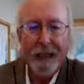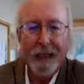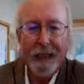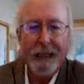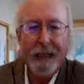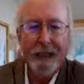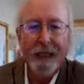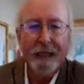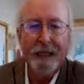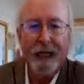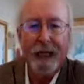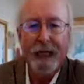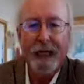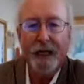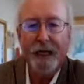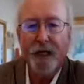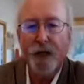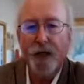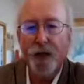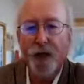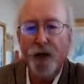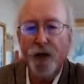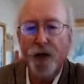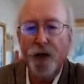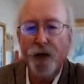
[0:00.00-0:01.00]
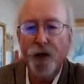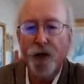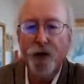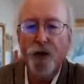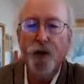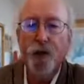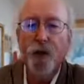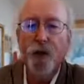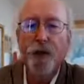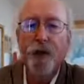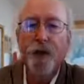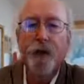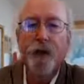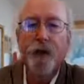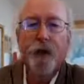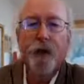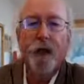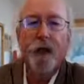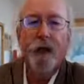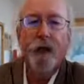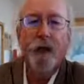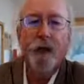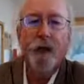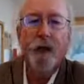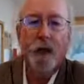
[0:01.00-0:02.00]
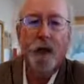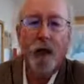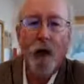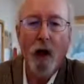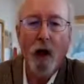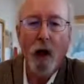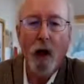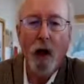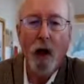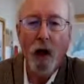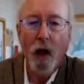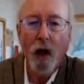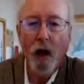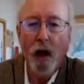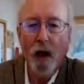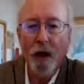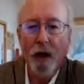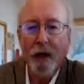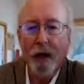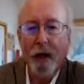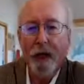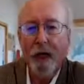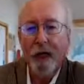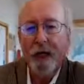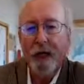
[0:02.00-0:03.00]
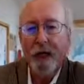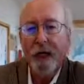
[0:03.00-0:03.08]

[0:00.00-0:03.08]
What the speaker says: It's a huge, long,